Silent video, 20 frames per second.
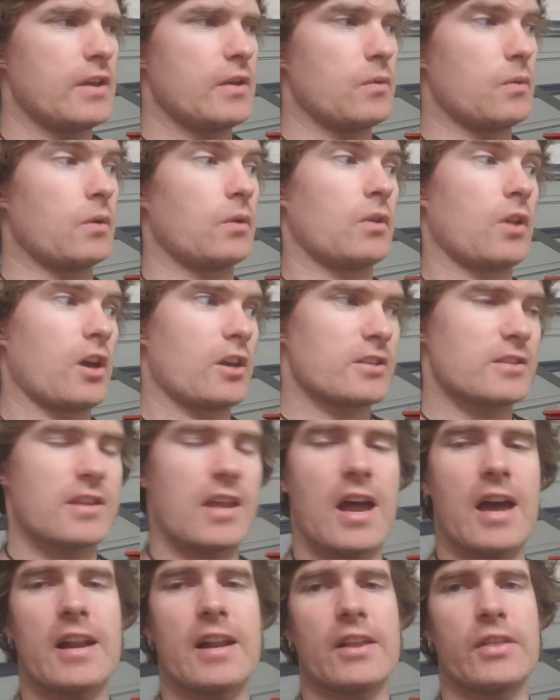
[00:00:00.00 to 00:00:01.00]
well, last
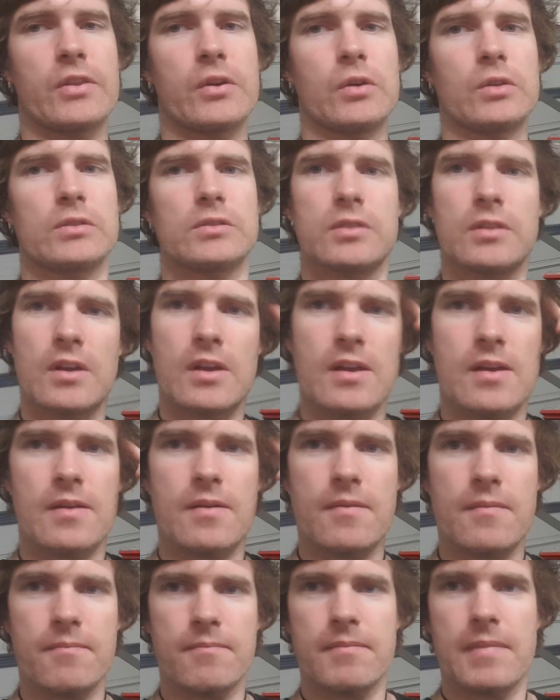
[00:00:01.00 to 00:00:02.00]
night I thought
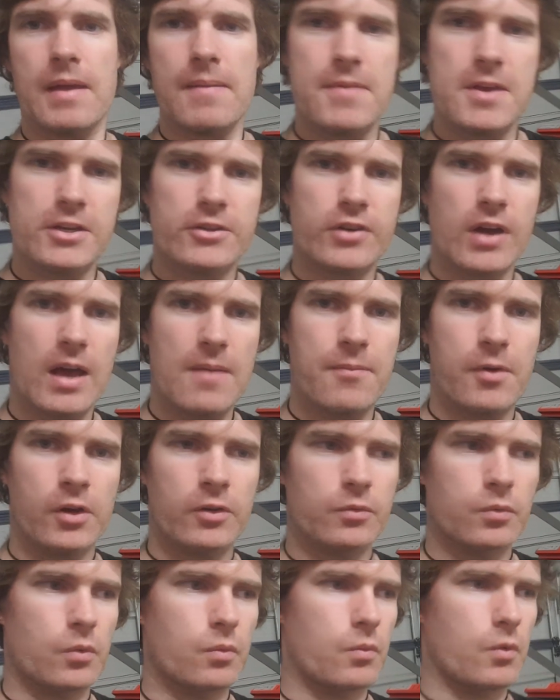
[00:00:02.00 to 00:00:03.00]
maybe a
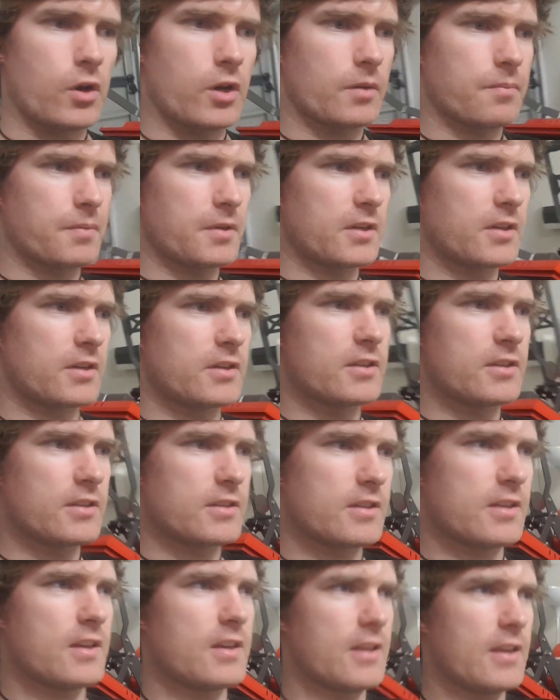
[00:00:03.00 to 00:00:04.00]
tripod would work,
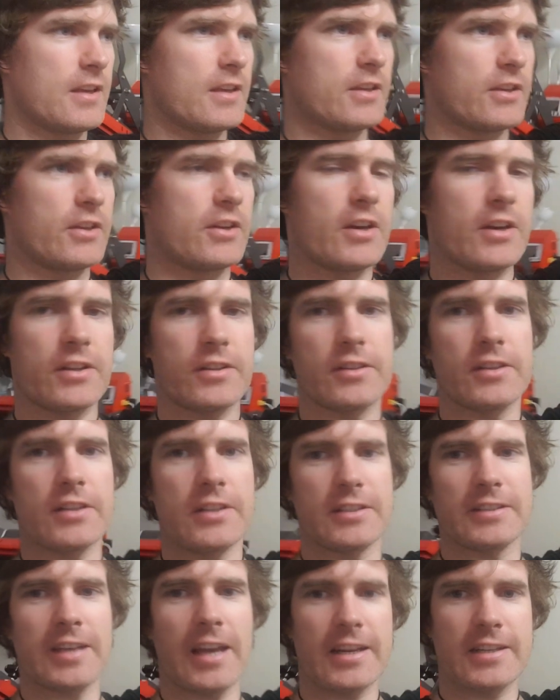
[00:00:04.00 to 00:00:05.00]
because you
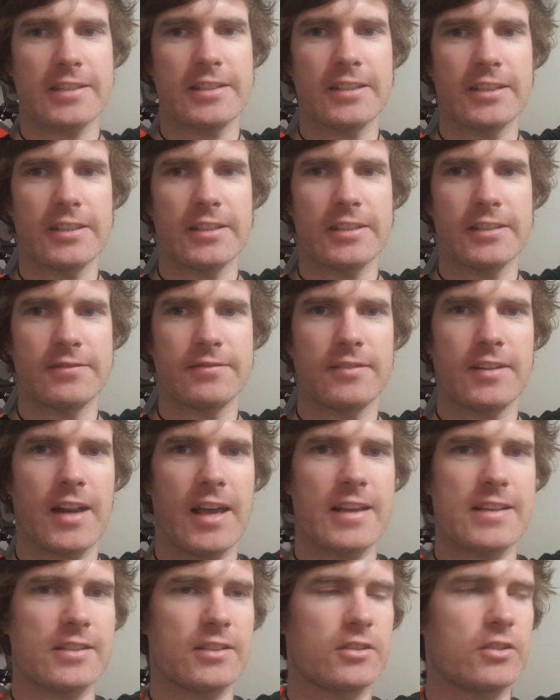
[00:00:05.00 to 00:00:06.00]
attach the
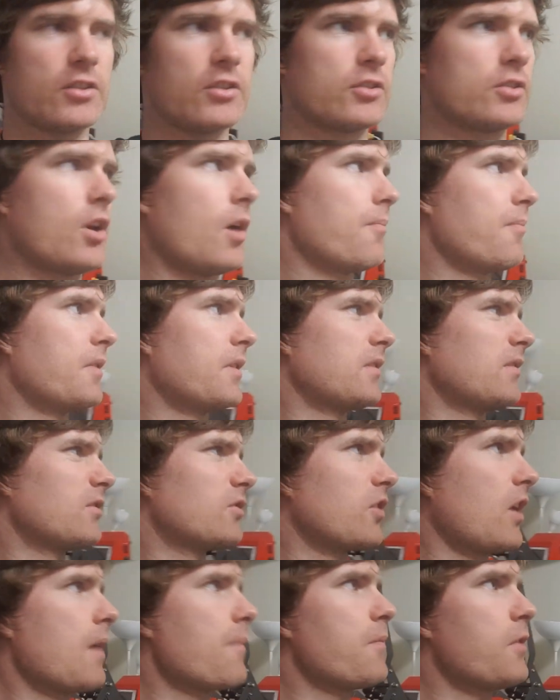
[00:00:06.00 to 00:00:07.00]
lasers to the top, but
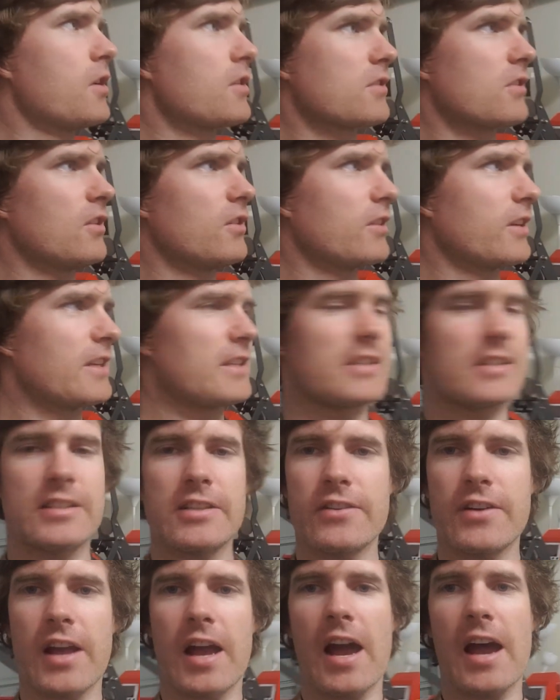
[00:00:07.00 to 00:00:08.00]
tripods aren't
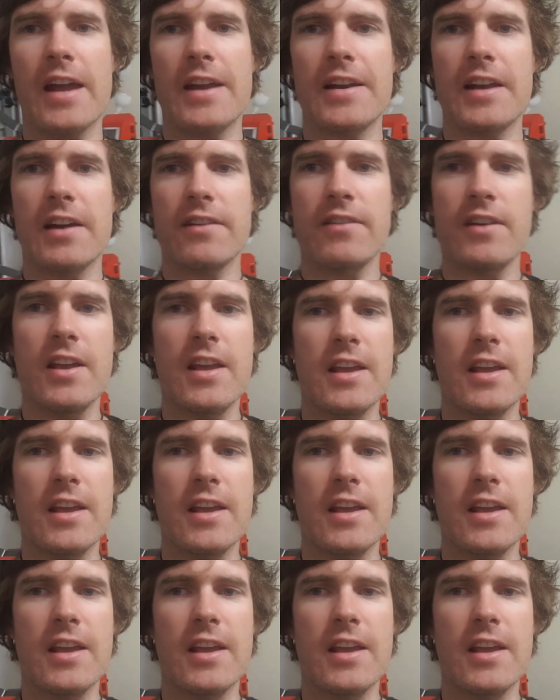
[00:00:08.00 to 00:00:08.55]
necessarily high enough.